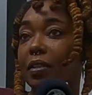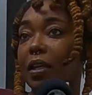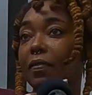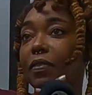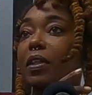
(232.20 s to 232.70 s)

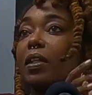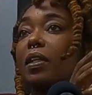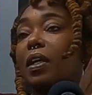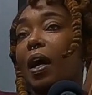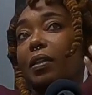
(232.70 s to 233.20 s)

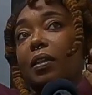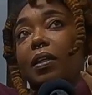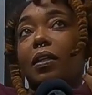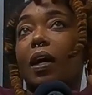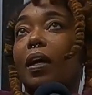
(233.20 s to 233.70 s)
definitely I
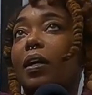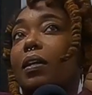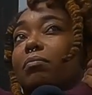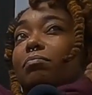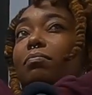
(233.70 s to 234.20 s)
think
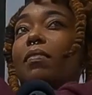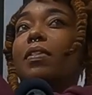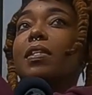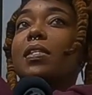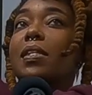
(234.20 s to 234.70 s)
like
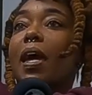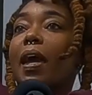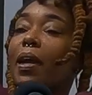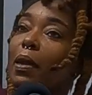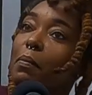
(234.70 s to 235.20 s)
the
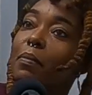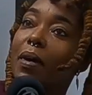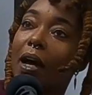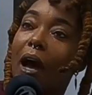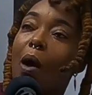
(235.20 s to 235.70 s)

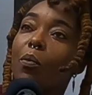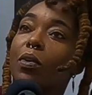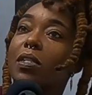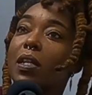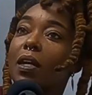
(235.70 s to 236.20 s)
same, I
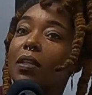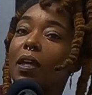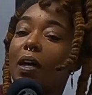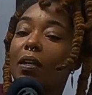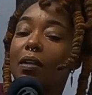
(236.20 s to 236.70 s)
would say
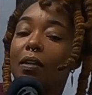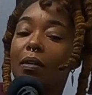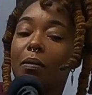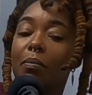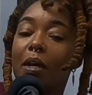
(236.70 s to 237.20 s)
that
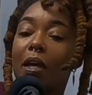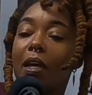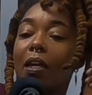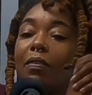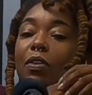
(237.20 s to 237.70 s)
um
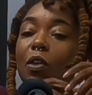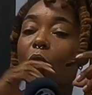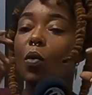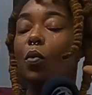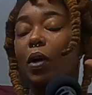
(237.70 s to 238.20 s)
even
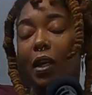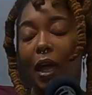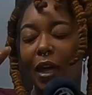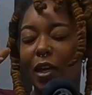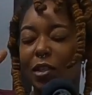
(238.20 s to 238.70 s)
though in
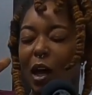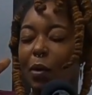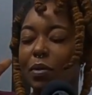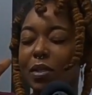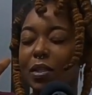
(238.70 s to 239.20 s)
age
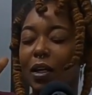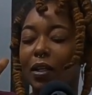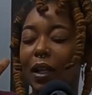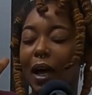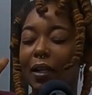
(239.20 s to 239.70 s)
I was
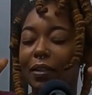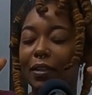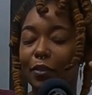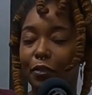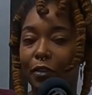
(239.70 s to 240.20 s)
a
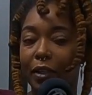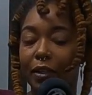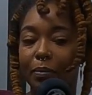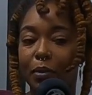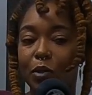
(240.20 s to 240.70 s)
lot
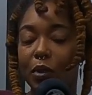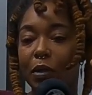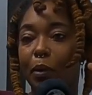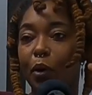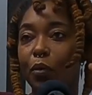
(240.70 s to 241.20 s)
different
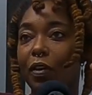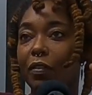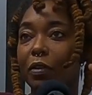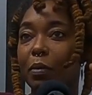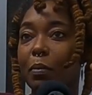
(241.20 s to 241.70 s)
between the both
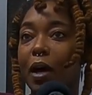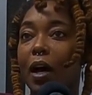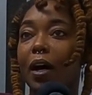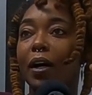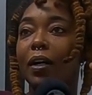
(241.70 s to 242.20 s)
of them,
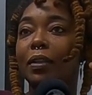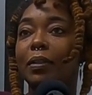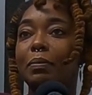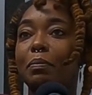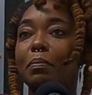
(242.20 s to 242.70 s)

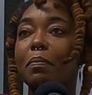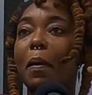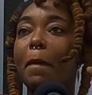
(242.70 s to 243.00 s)
um